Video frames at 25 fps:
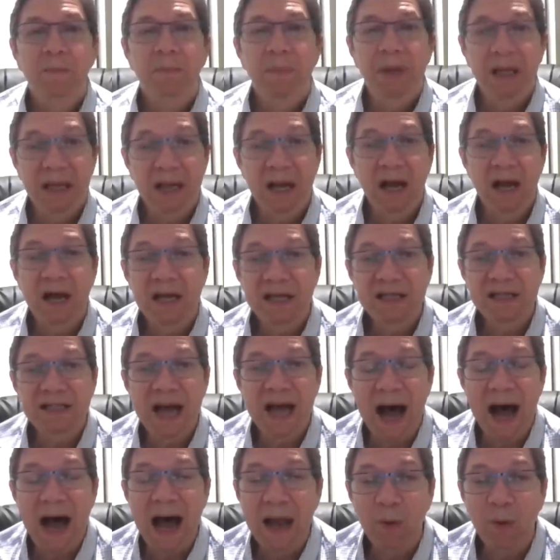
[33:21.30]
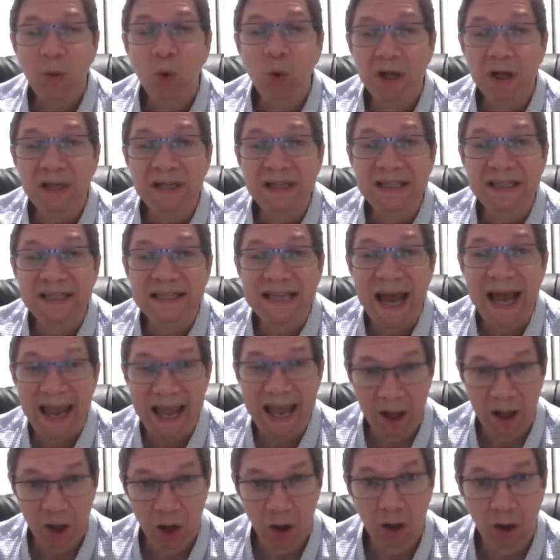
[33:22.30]
because I would
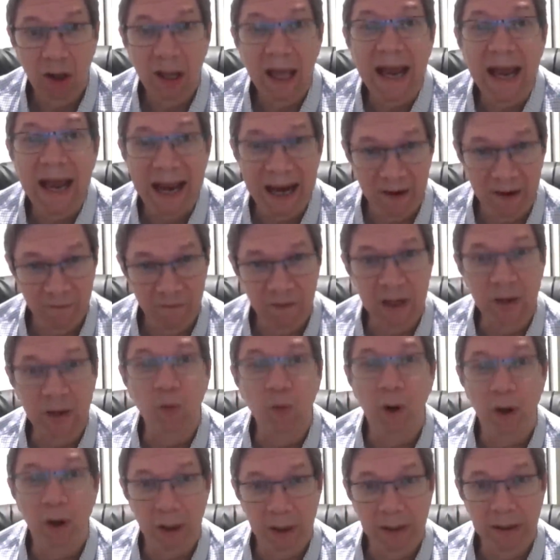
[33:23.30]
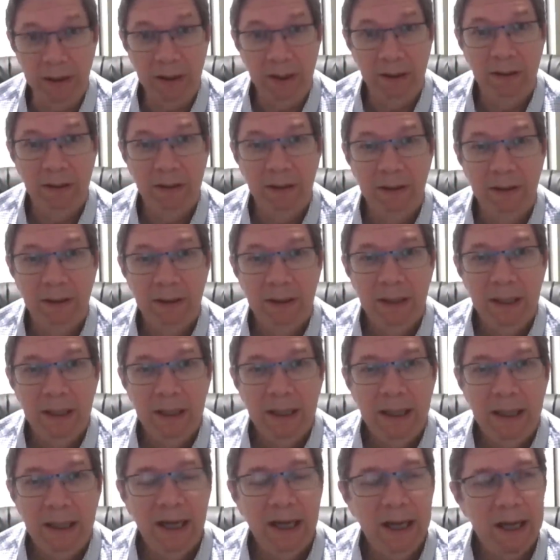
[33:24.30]
tell everyone.
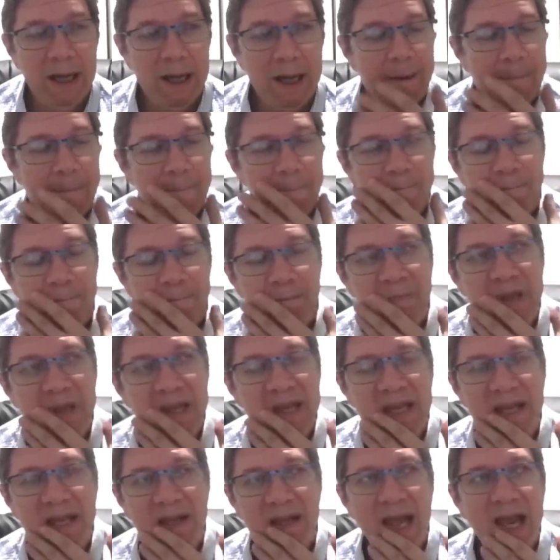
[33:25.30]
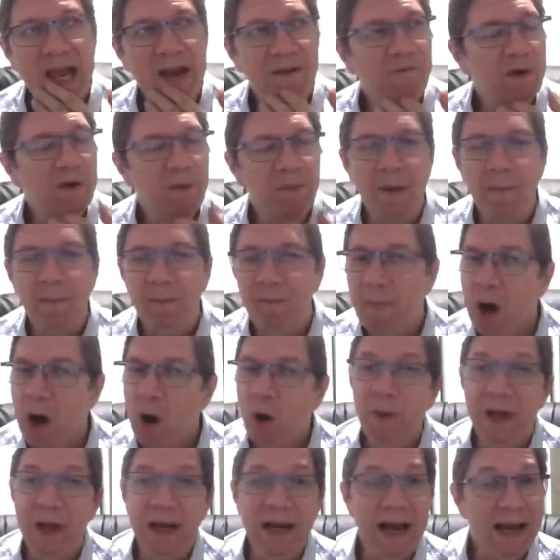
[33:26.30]
Um, the and from the
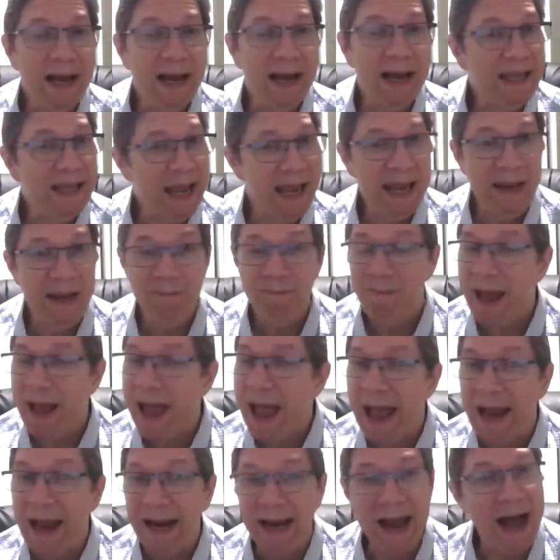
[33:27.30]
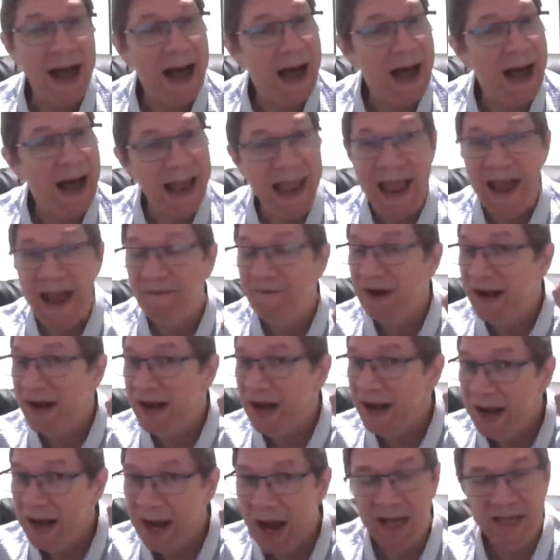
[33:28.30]
moment I came back, I have
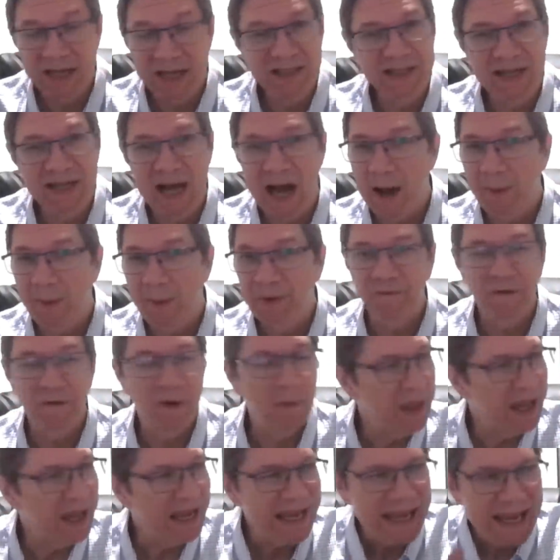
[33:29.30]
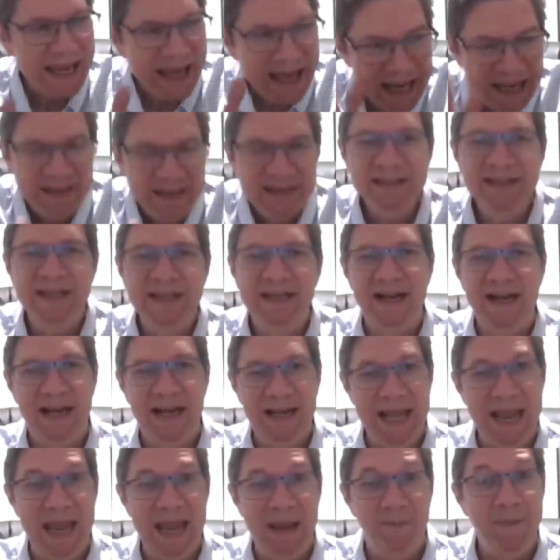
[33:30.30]
not stopped. From the instant I
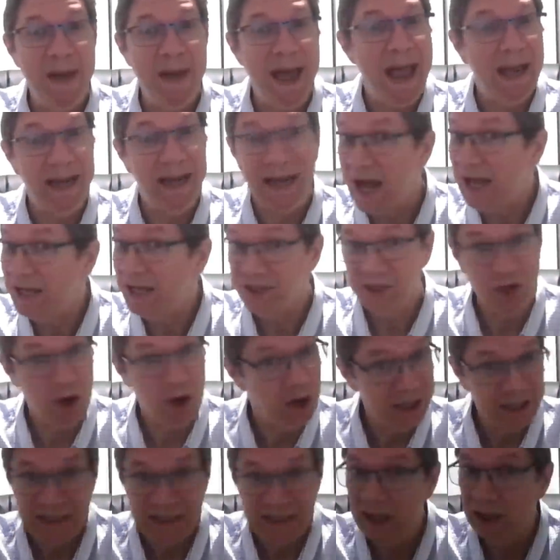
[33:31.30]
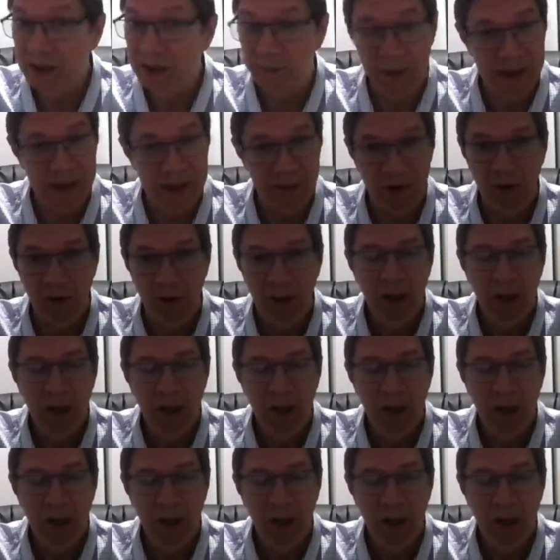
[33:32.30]
came back, I started telling people.